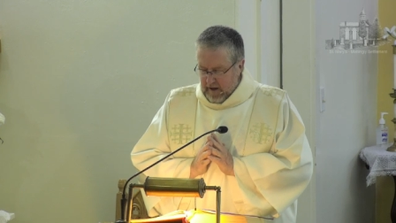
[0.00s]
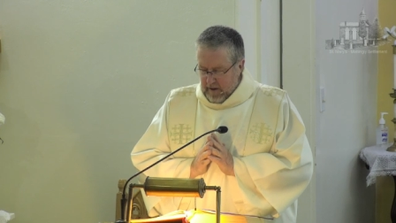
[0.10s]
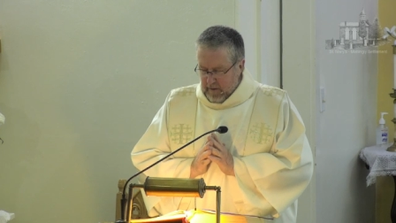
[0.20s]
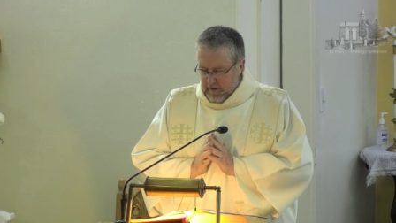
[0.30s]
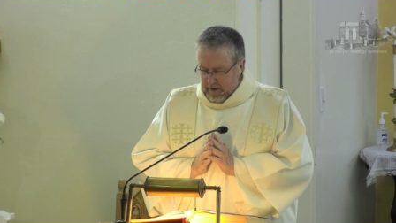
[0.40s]

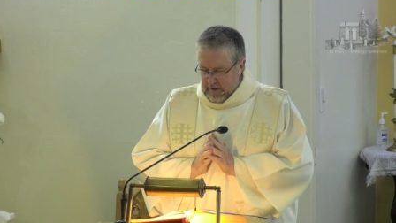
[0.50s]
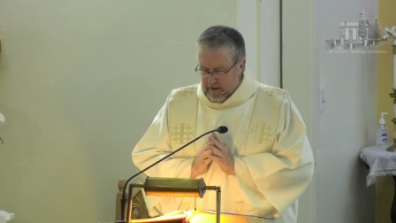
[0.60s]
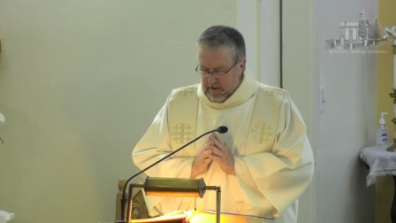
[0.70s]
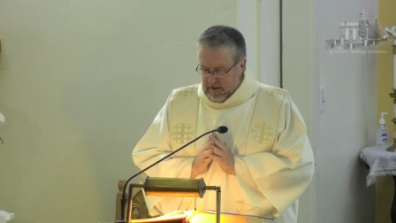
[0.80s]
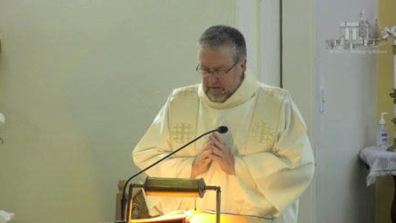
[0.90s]
and no
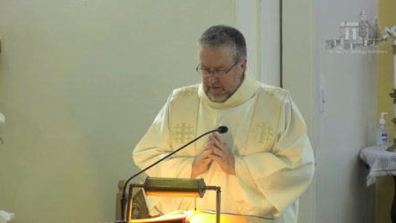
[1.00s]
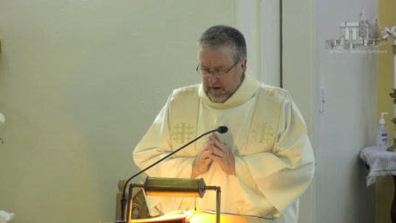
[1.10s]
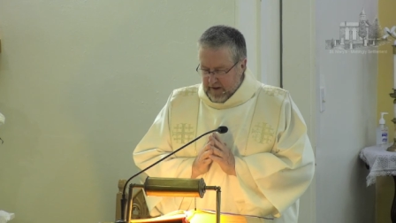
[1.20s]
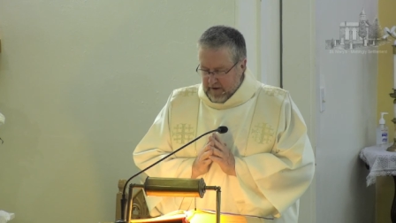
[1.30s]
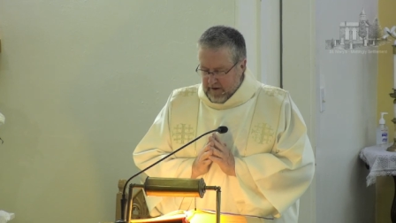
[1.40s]
one knows the
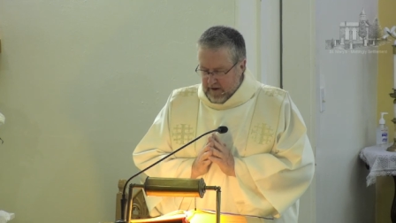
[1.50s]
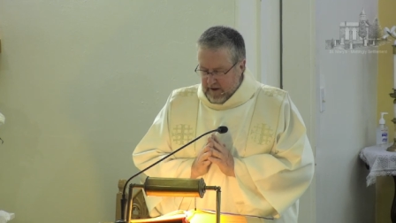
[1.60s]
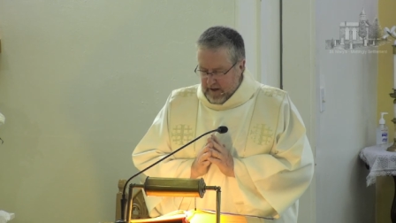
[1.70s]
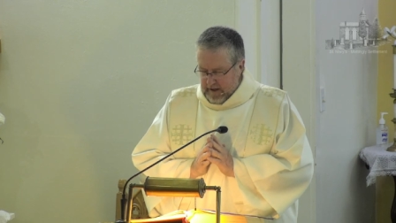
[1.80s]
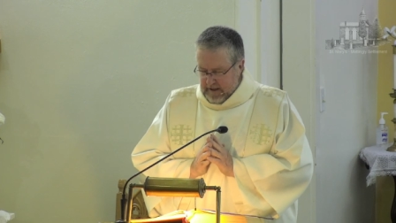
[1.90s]

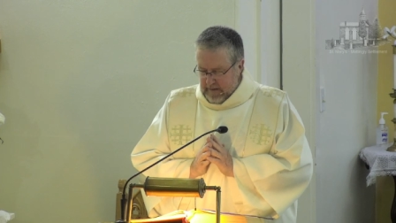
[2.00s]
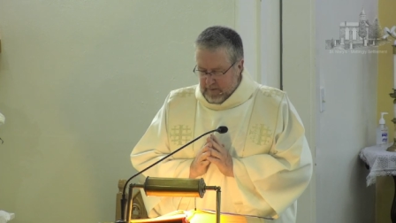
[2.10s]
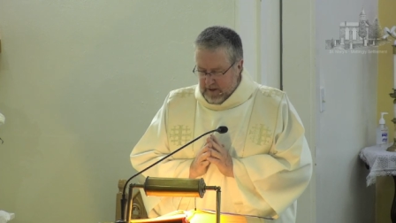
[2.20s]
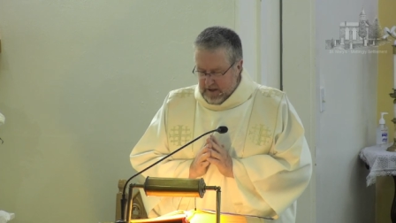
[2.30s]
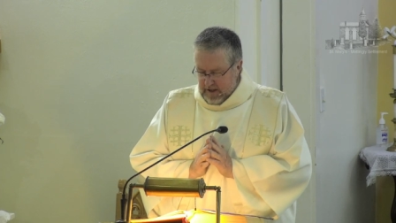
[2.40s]
Father
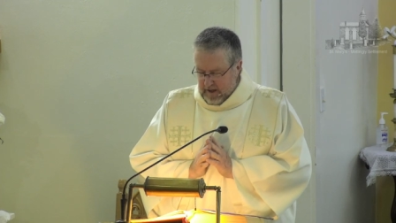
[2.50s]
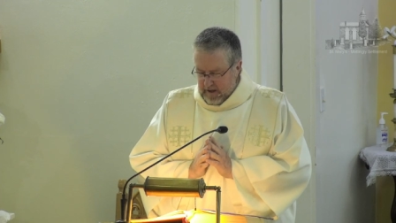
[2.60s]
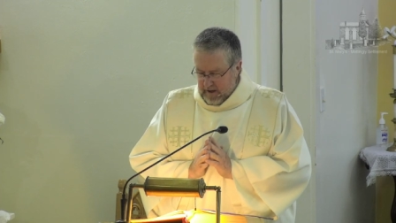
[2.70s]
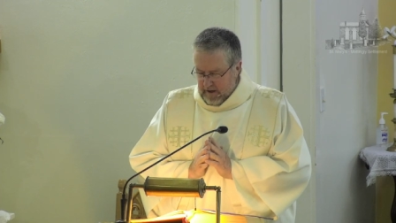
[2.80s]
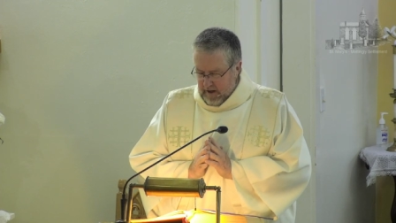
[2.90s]
except the
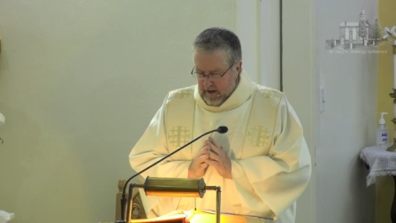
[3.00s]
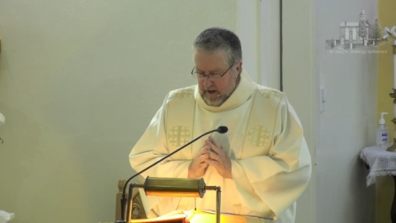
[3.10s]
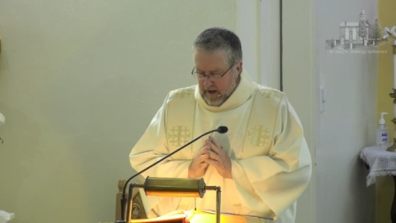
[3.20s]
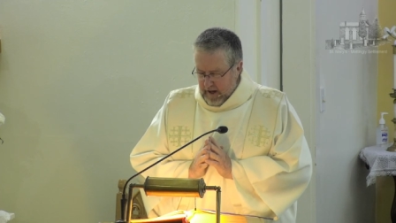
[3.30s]
Son,